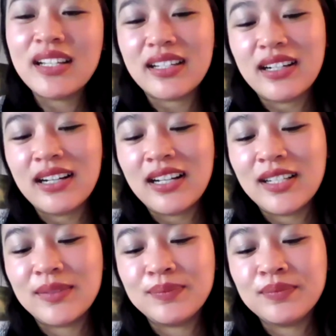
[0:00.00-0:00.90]

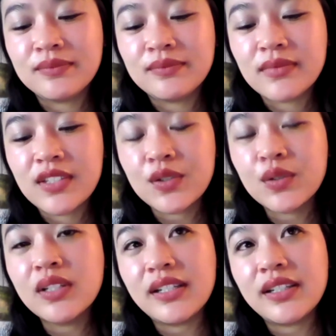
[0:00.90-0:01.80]

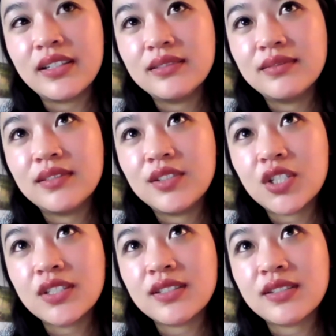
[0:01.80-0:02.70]
like
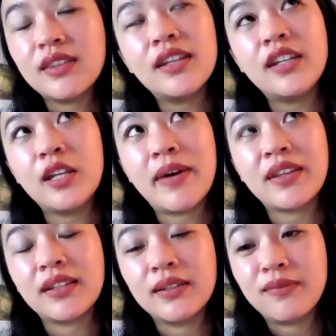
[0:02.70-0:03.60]
just thinking
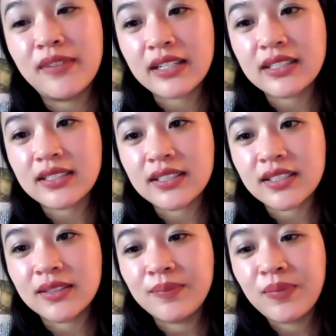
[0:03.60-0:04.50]
about the lymphatic
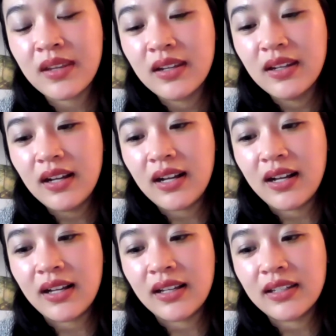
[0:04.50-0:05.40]
system
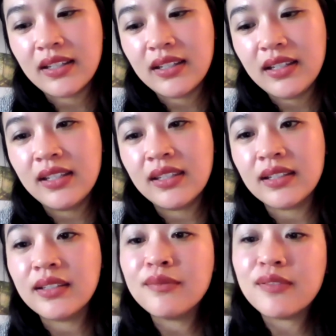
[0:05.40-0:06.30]
in
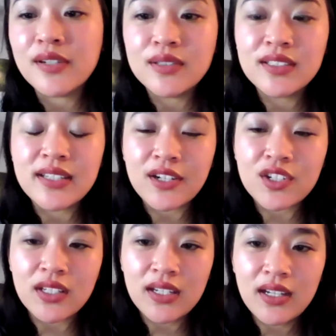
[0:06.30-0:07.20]
the lymph nodes, it's
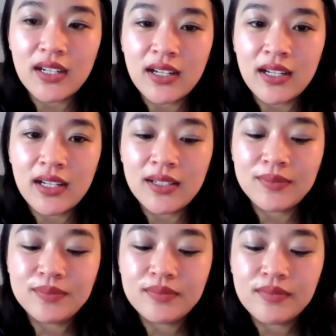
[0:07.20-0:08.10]
actually
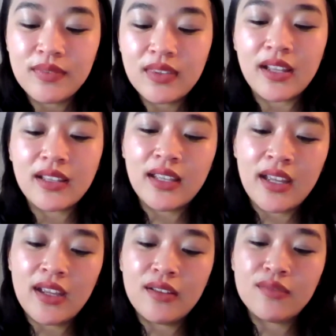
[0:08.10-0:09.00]
like
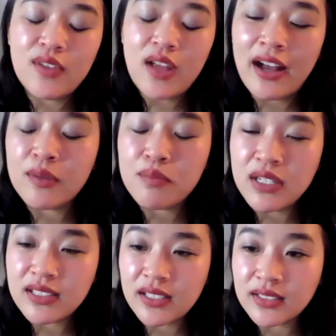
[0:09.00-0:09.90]
they have the
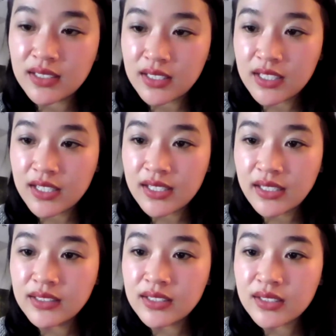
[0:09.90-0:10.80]
B cells and the T
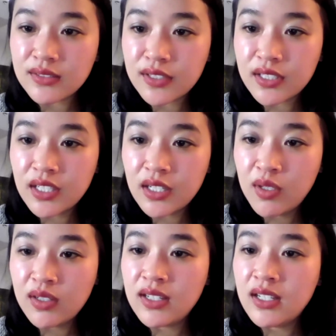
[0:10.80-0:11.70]
cells for
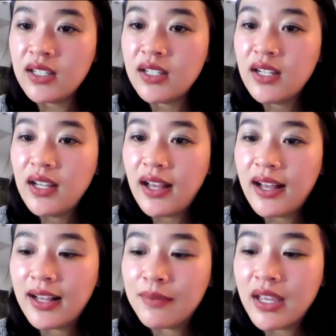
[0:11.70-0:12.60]
immunity.
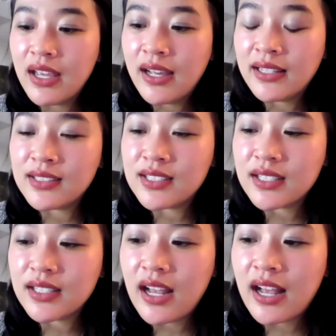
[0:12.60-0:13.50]
And
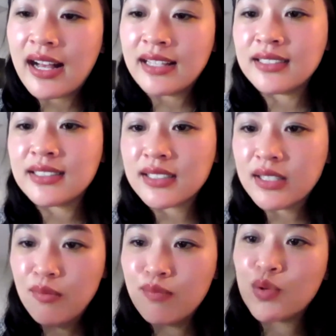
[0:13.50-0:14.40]
as
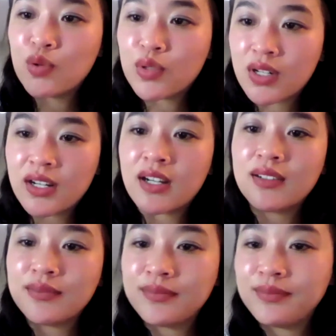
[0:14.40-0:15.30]

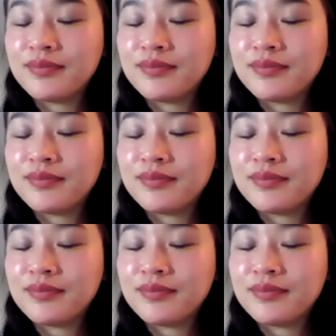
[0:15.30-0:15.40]
more,